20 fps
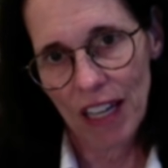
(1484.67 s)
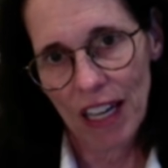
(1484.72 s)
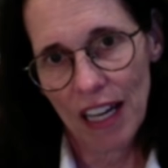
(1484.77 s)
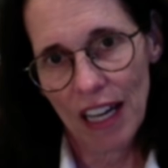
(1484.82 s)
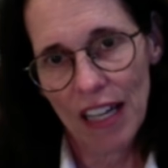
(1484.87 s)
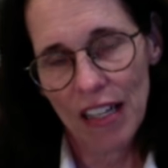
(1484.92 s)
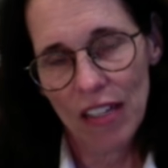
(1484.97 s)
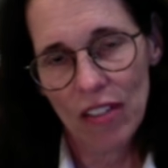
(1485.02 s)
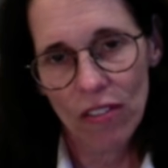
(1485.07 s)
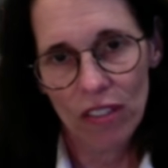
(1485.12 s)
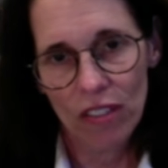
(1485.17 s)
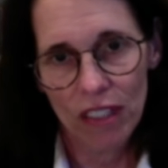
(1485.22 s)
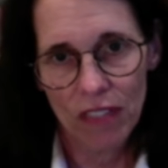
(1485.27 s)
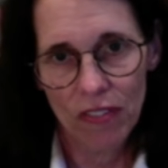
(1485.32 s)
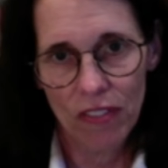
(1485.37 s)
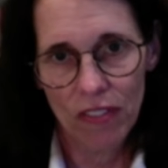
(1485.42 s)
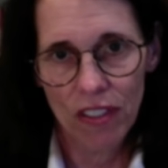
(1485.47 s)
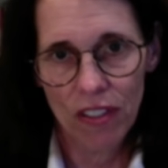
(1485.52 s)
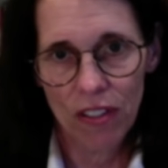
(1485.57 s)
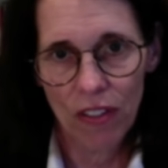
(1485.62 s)
I don't
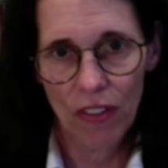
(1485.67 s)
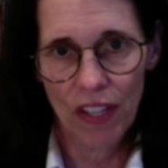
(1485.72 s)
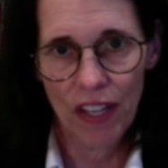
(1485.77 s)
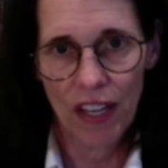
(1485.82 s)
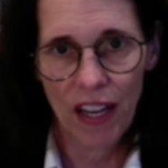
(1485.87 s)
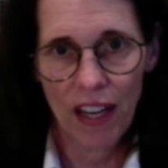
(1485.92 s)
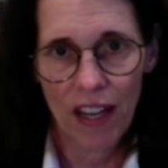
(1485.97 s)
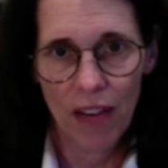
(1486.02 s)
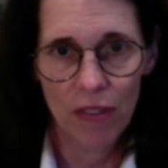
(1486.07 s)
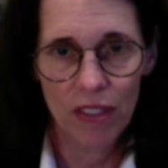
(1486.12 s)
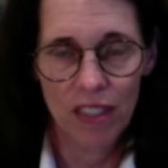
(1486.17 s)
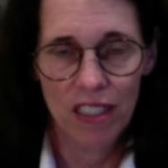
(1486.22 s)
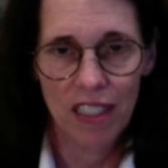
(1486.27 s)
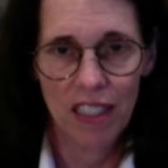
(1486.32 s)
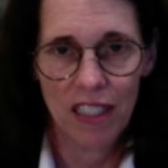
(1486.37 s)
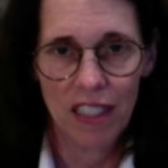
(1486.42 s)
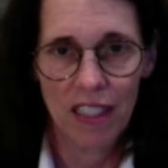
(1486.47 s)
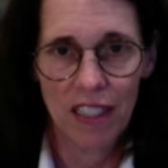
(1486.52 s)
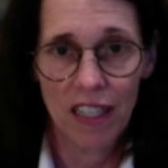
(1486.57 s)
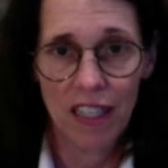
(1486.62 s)
even know that I would take it.